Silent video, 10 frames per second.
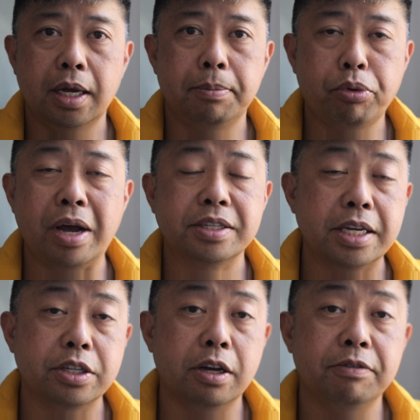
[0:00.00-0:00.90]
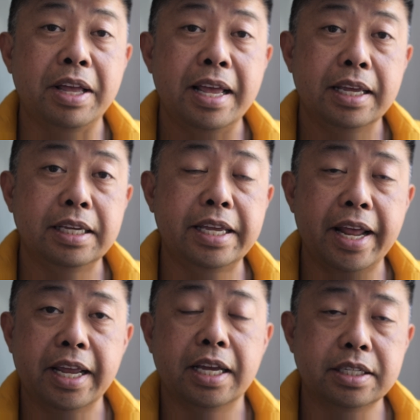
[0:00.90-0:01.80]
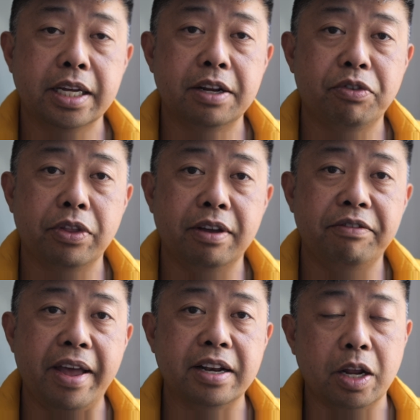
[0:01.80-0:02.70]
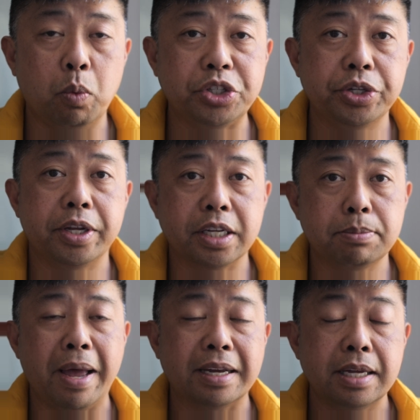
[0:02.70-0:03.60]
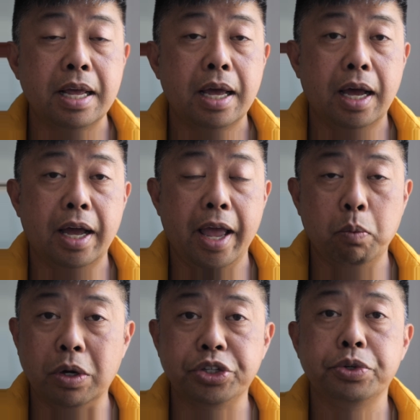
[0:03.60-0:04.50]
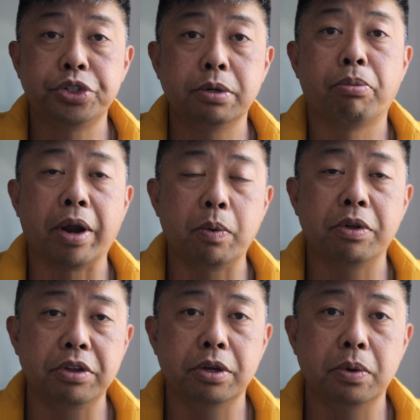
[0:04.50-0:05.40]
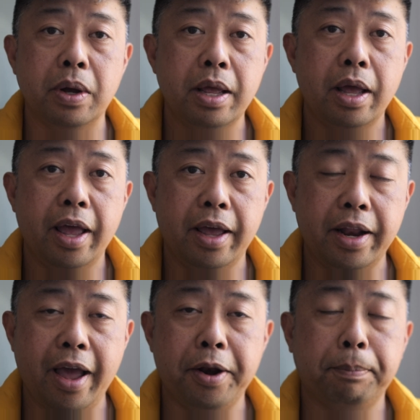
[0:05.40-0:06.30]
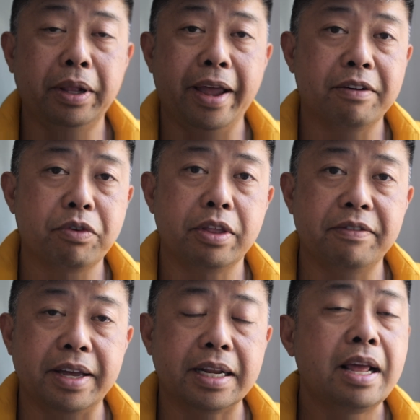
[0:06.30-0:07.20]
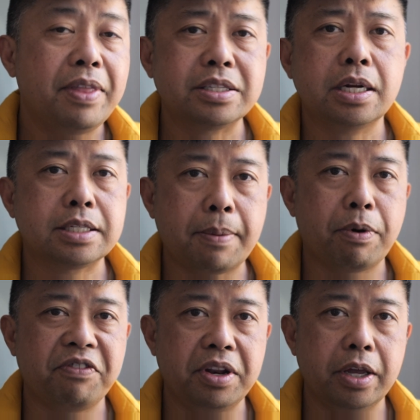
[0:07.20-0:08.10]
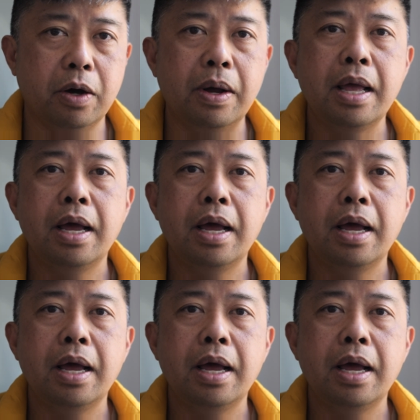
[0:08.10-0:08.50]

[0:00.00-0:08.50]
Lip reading: process of getting a ticket for the event and what you can expect and what you should bring with you and how to plan for the event. That's in a separate video.